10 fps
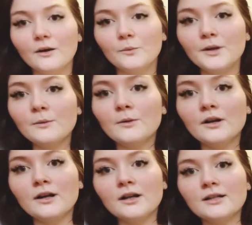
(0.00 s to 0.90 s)
We
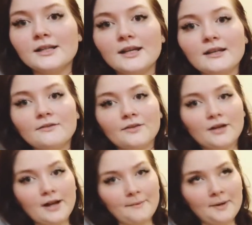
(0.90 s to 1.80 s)
were dating
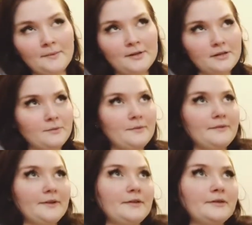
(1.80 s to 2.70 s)
for how many months when we
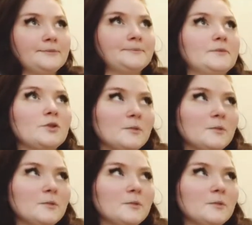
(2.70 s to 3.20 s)
found out? 2